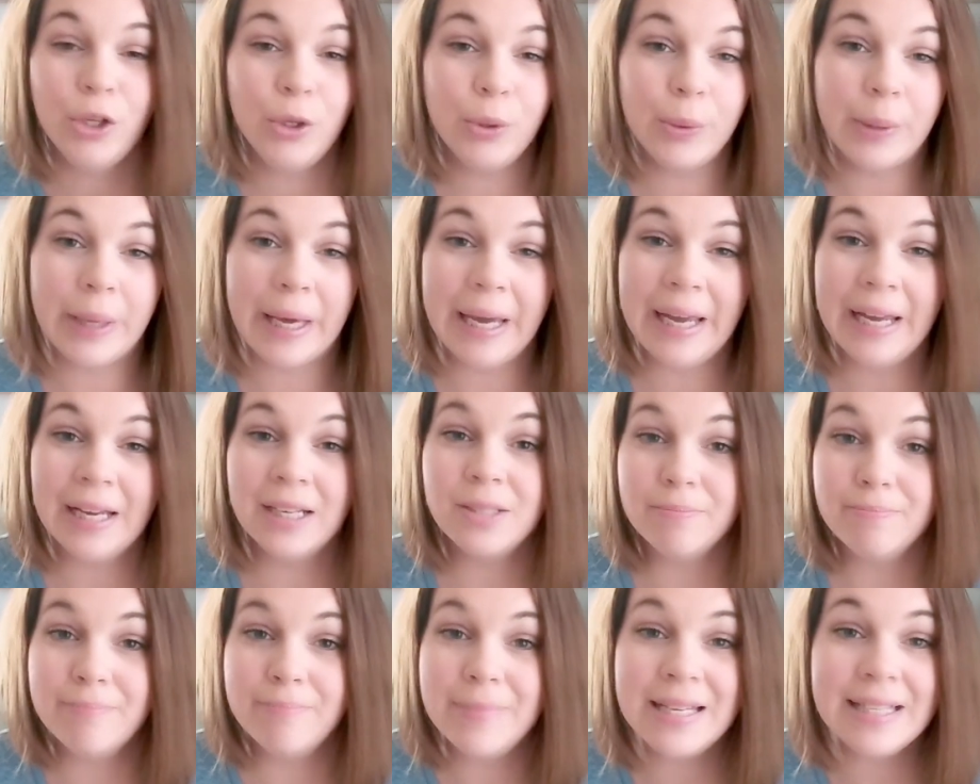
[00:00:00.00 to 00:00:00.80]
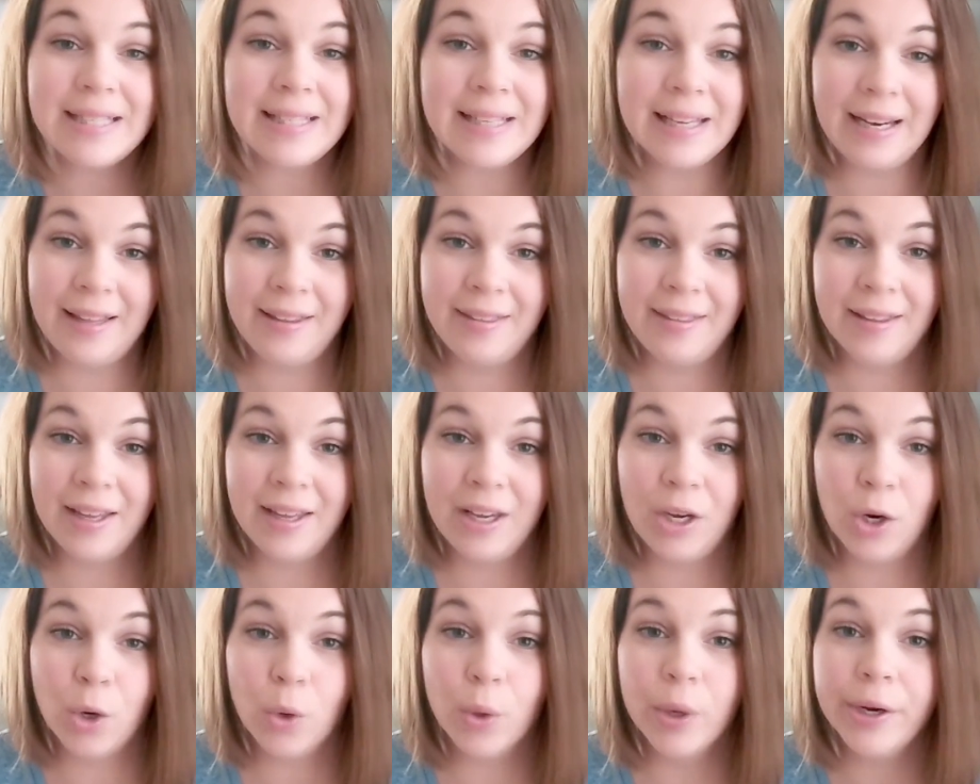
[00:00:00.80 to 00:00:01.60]
You can't miss
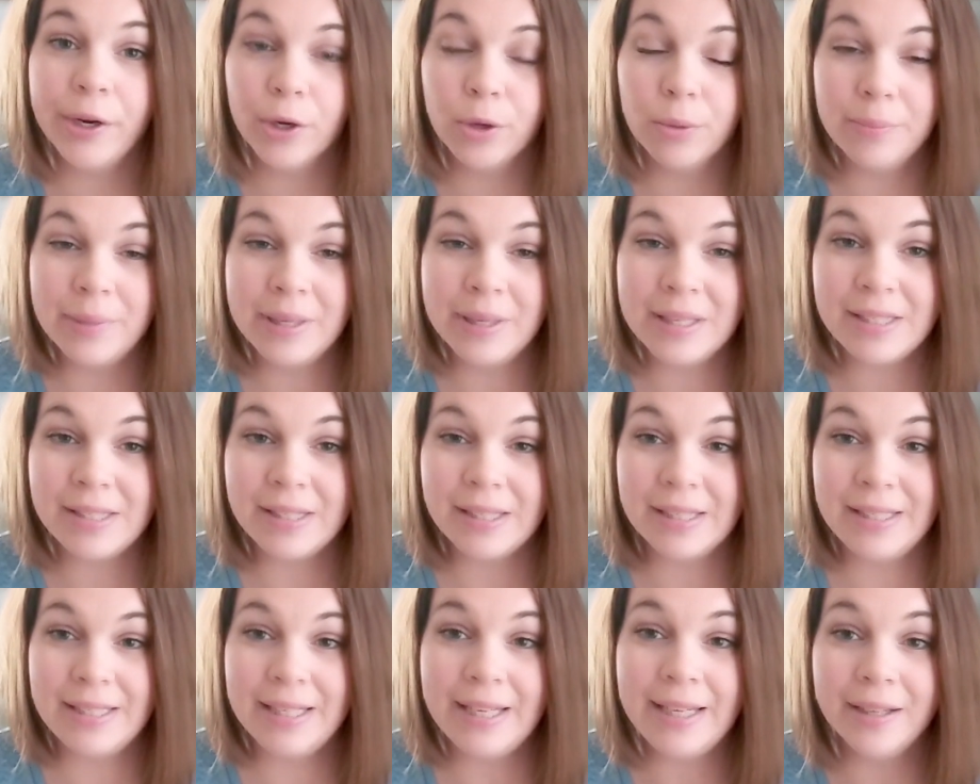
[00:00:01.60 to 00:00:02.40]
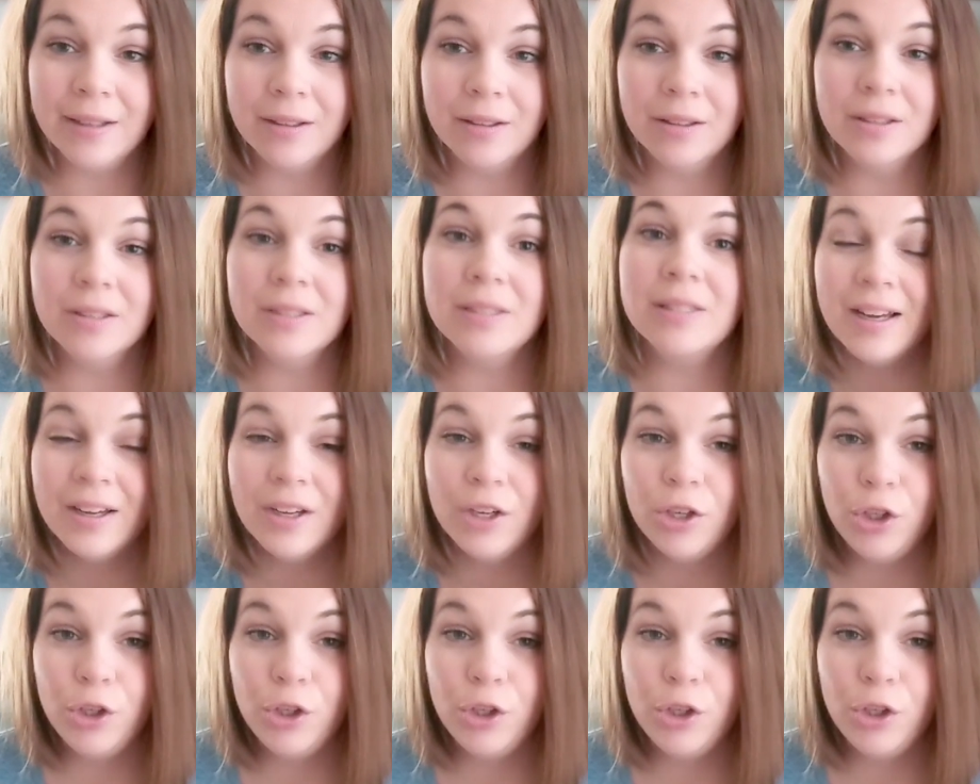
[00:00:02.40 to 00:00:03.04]
anything or you'll miss the deals.